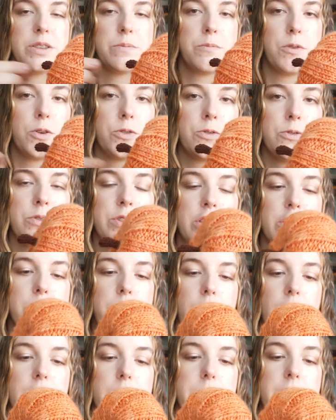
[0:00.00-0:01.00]
and pull through to the
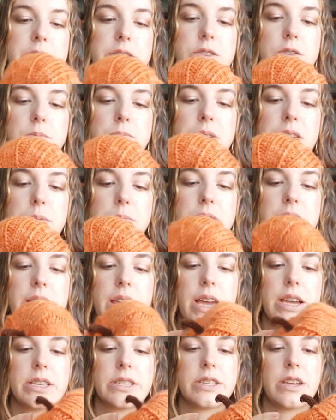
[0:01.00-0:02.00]
bottom, and so maybe
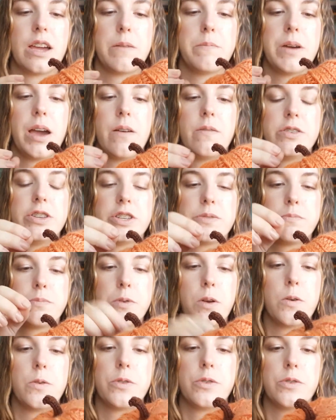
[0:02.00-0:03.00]
next time I would just
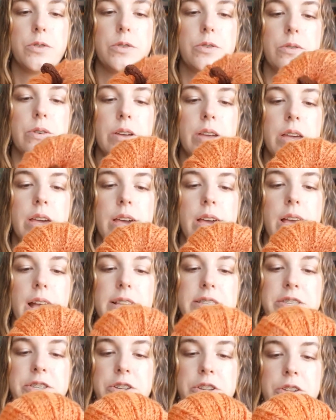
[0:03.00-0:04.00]
go through
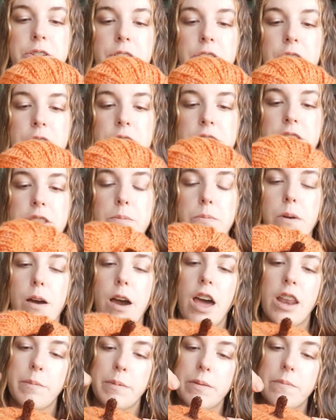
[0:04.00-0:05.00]
and secure to the
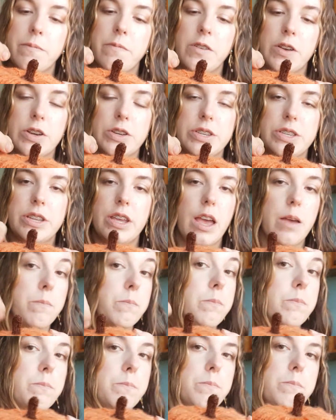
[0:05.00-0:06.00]
bottom first and
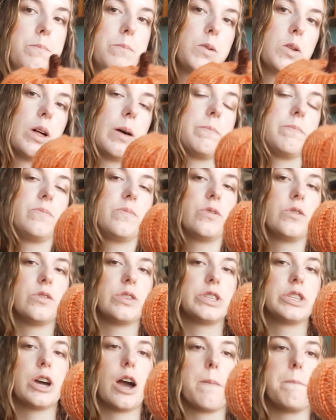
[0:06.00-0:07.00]
pull up to
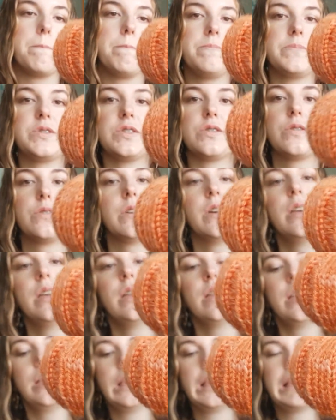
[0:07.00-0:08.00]
the top. So
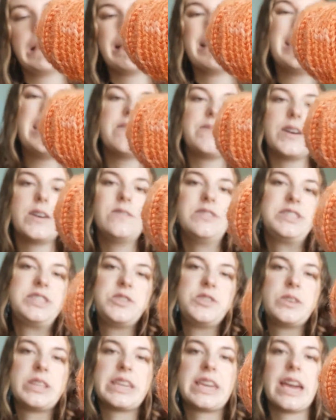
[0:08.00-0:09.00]
if I was to
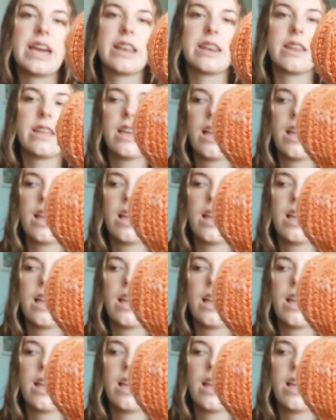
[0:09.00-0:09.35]
do it again,